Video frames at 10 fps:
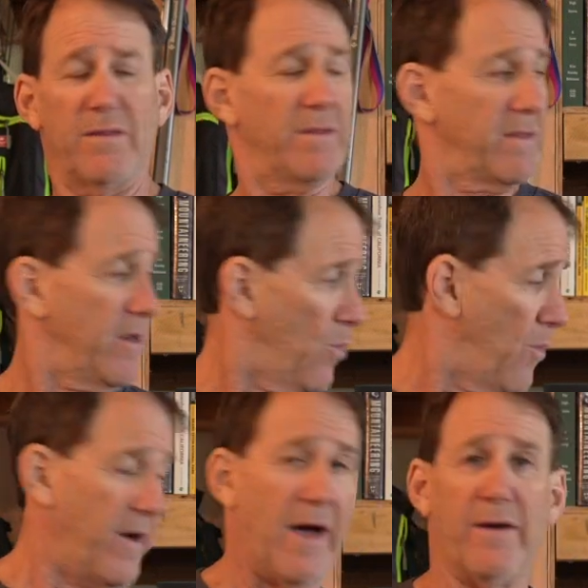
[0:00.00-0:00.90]
they're
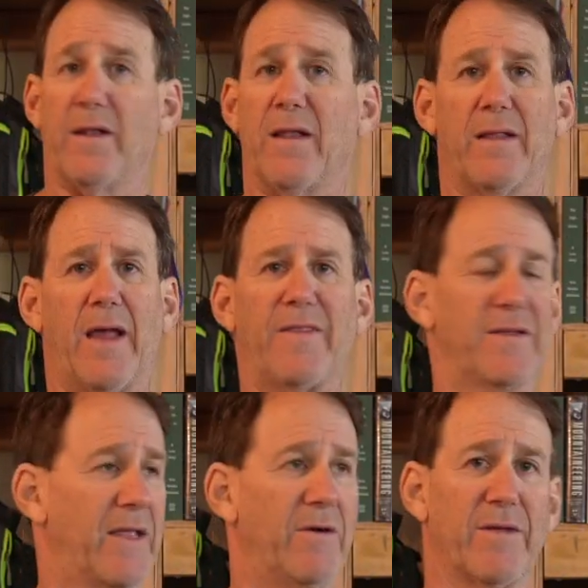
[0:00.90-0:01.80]
worn out. I
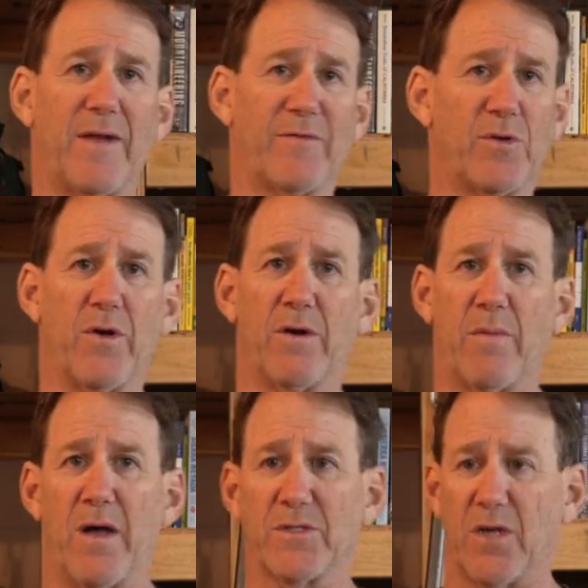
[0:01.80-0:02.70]
think they don't even have 200
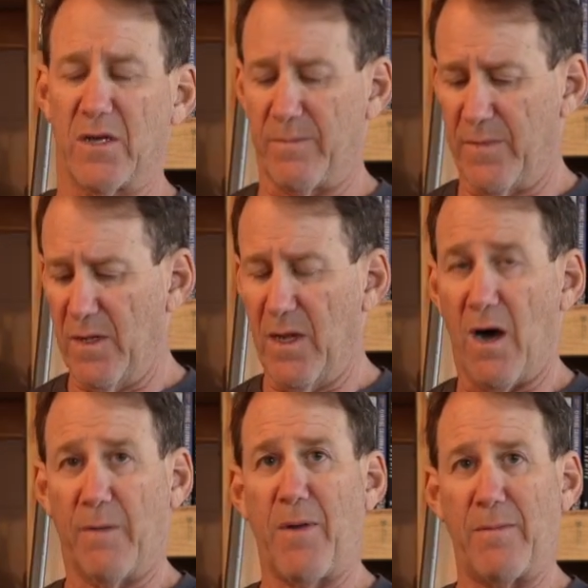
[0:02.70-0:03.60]
miles on them.
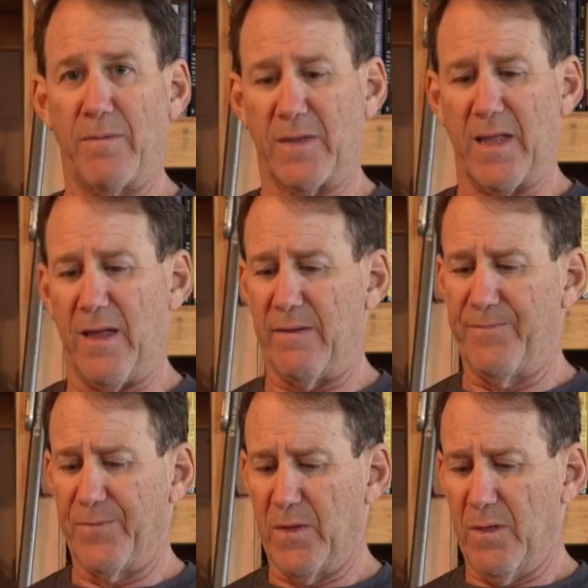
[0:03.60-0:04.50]
I'll definitely get
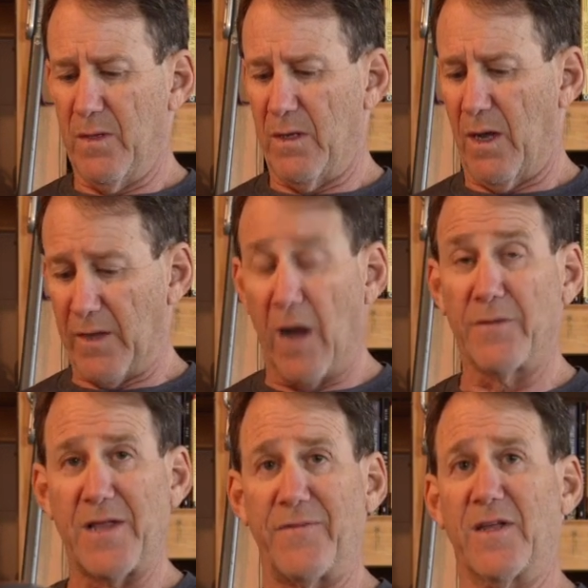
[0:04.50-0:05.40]

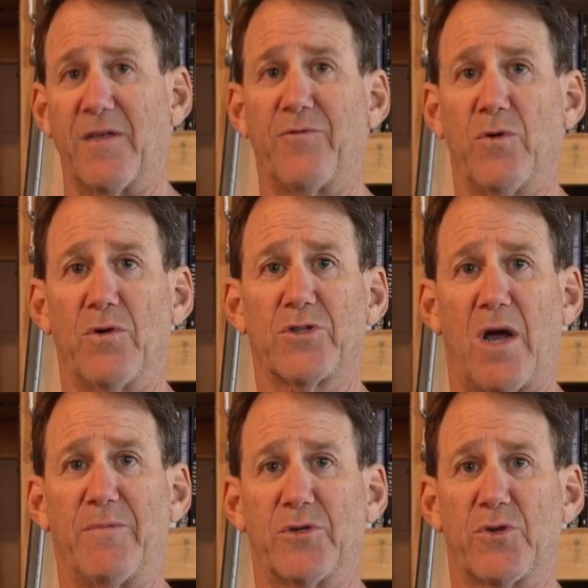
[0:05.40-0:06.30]
through the whole
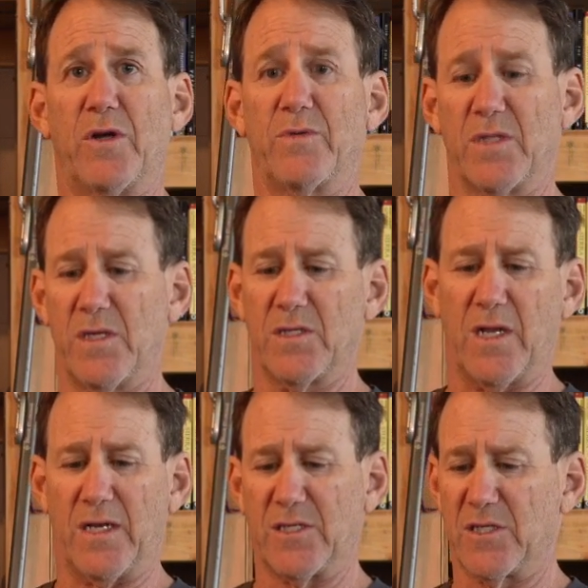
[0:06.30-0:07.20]
John Muir Trail with these,
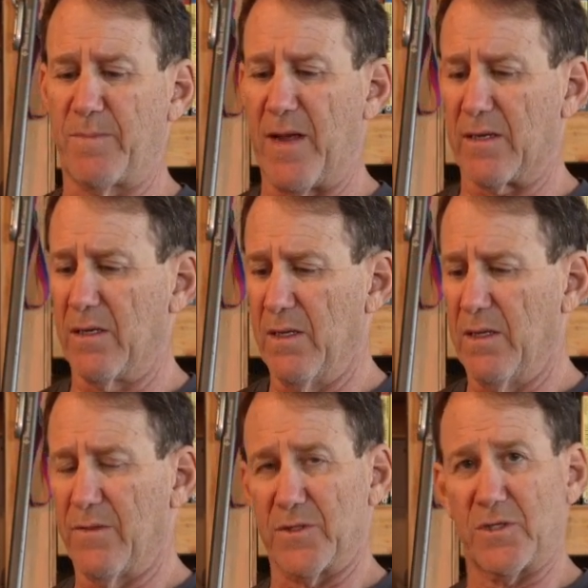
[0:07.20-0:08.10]
and I suspect
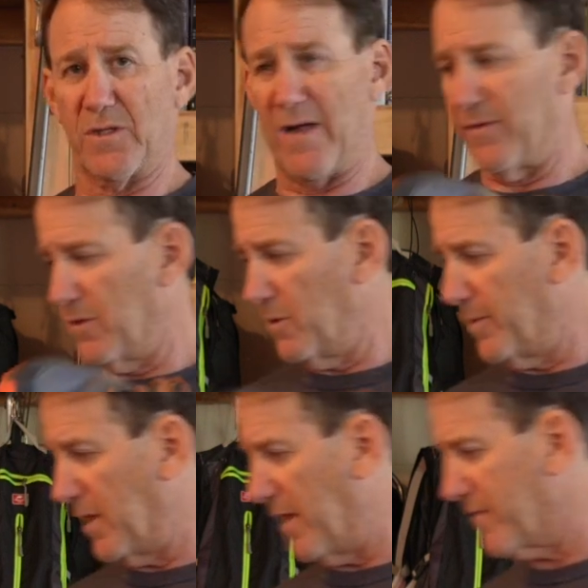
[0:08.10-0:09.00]
they'll still have a little
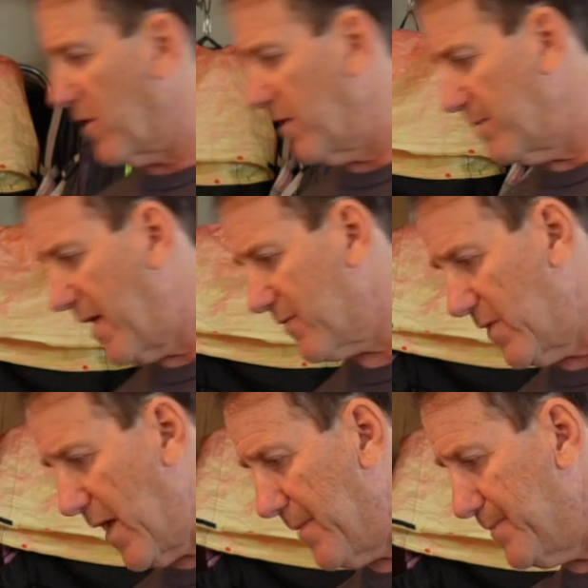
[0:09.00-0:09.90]
bit left on them after
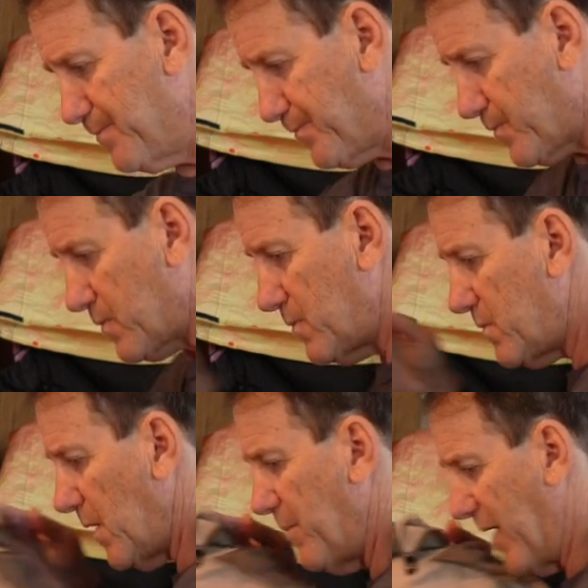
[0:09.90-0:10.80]
that.
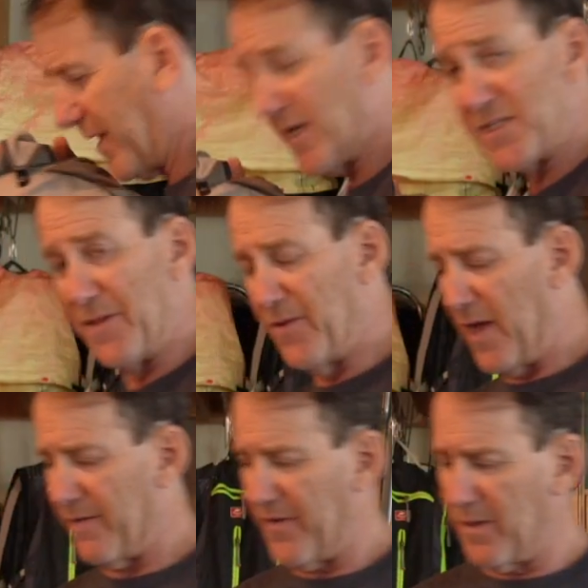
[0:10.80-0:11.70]
But like I said, they're
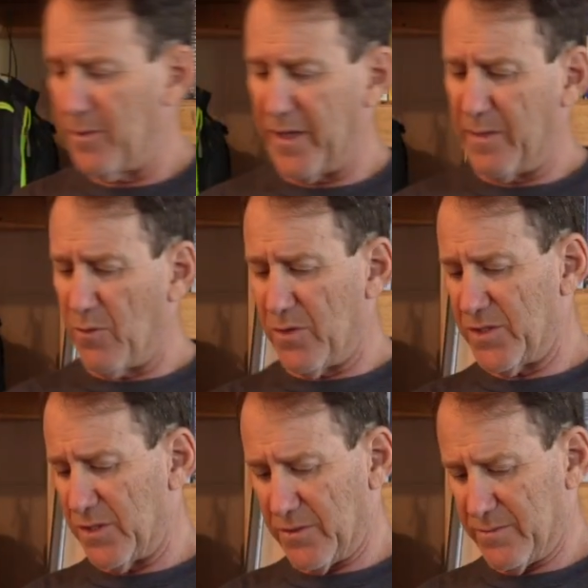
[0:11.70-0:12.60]
not available anymore,
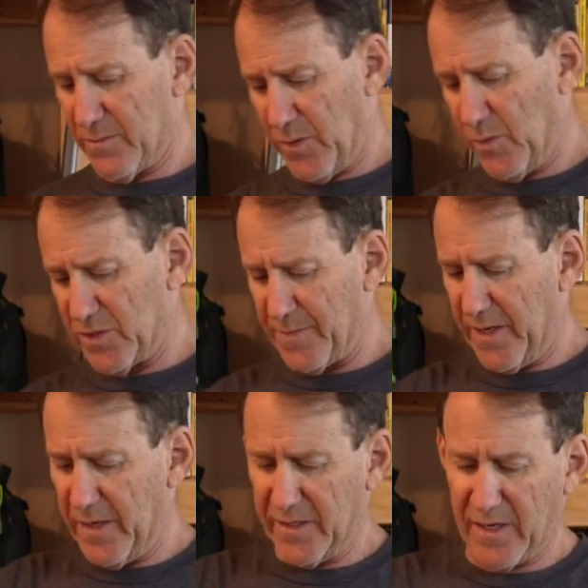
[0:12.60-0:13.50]
so we won't
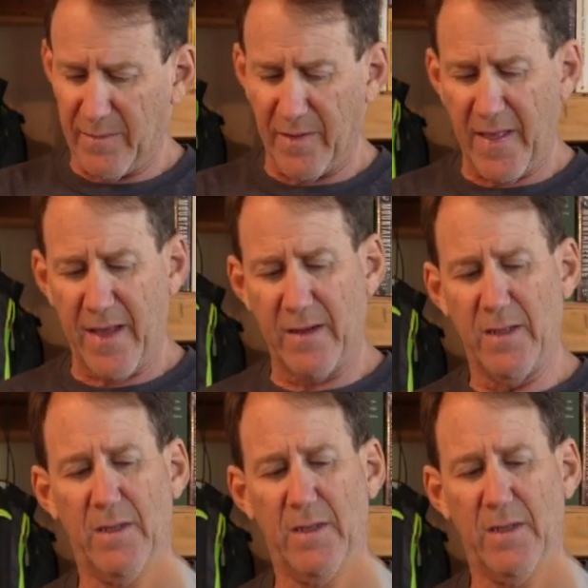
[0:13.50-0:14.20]
spend any time on that.